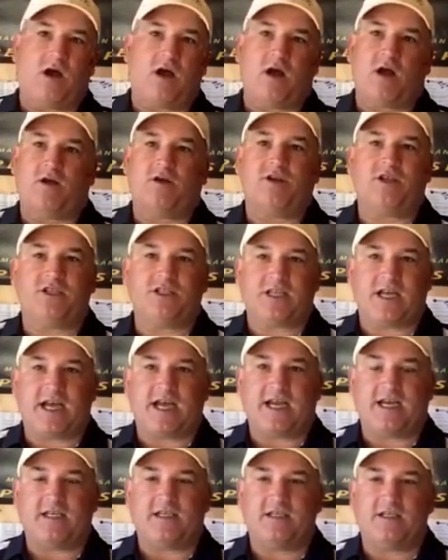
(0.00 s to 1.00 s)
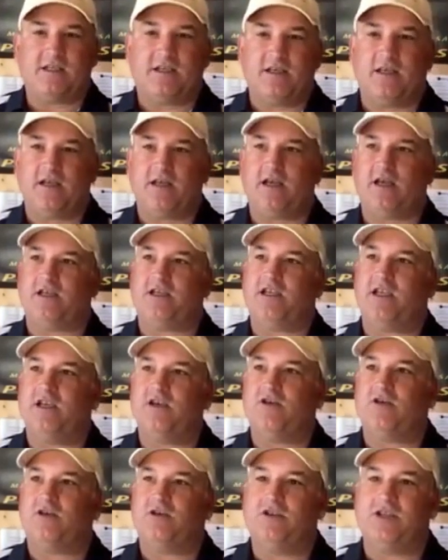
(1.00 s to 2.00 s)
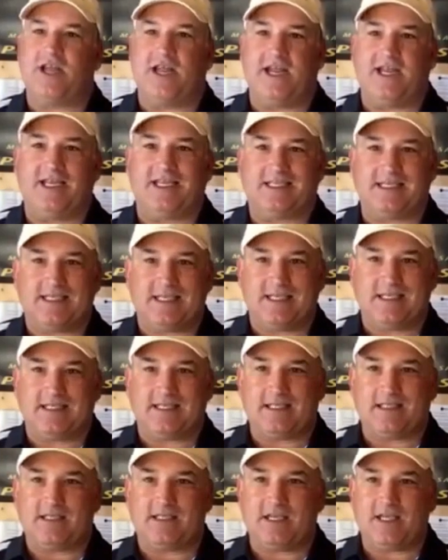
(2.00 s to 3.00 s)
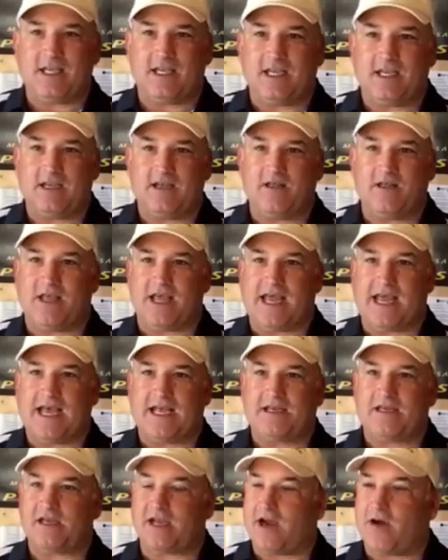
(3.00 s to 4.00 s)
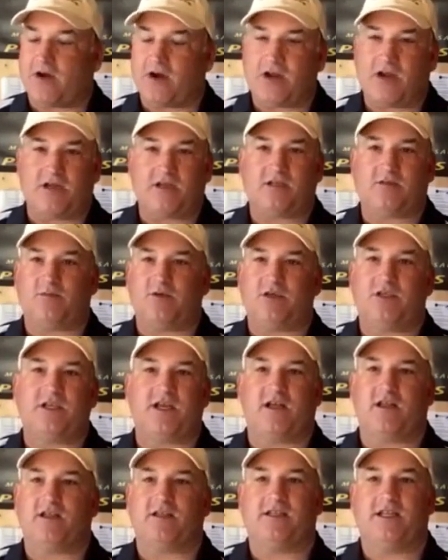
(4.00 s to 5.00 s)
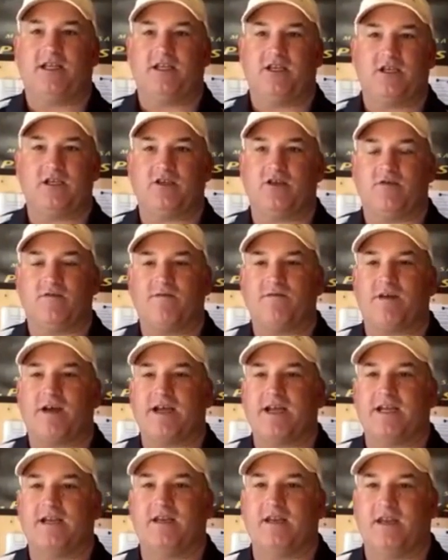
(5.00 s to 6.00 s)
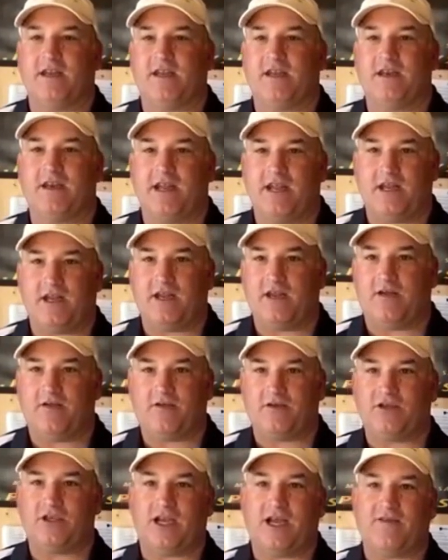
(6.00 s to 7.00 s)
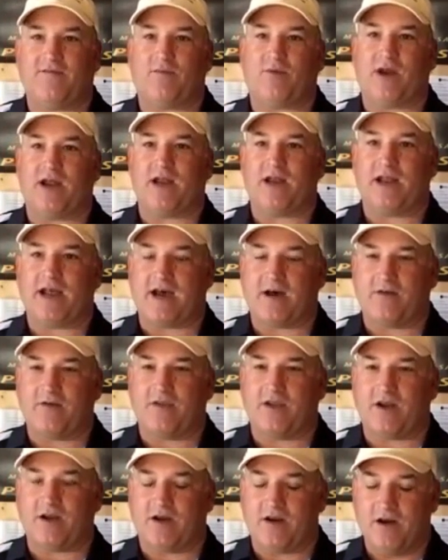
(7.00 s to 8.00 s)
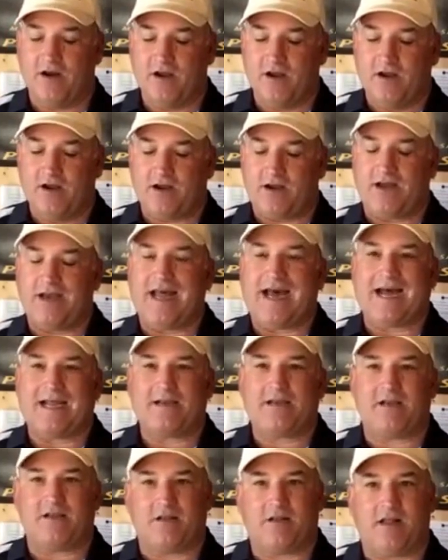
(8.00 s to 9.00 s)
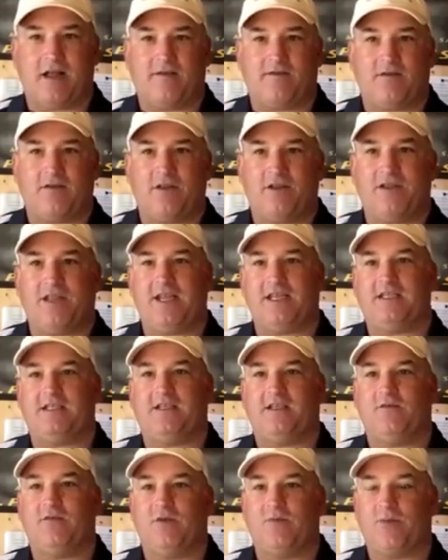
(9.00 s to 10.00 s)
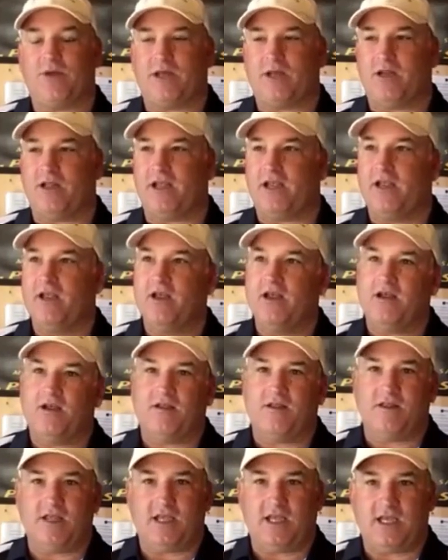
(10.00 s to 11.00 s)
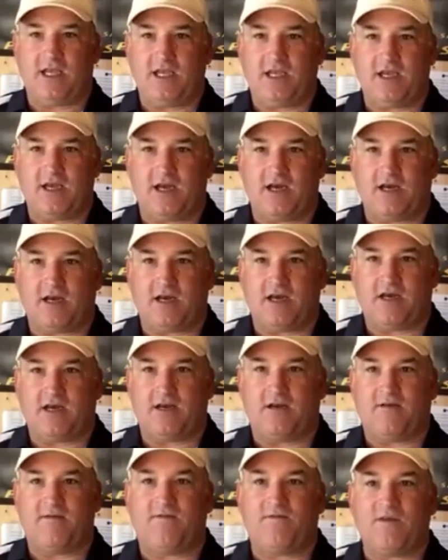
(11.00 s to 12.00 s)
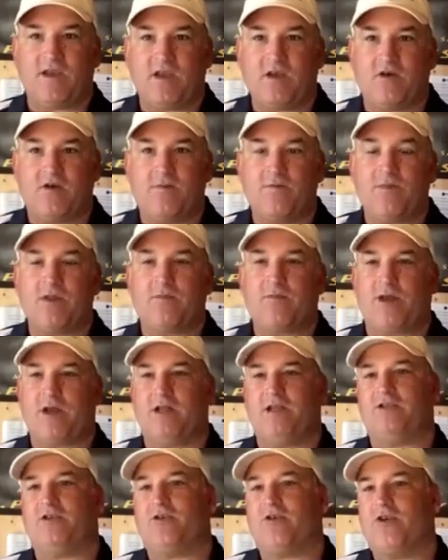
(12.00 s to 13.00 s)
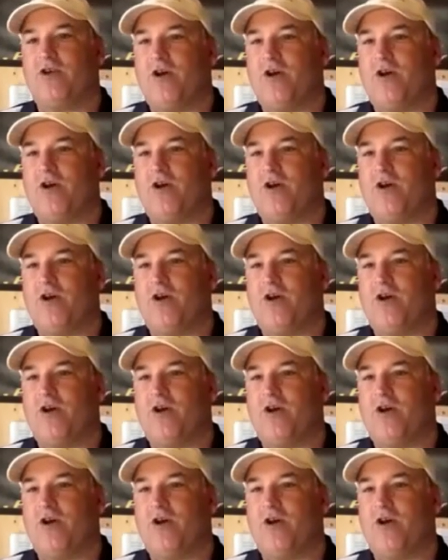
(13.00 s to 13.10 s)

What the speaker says: our designs yield a consistency that our customers tell us they just don't find in any other shaft brand out there, not to the level that they see with Penley. The feel, Penleys are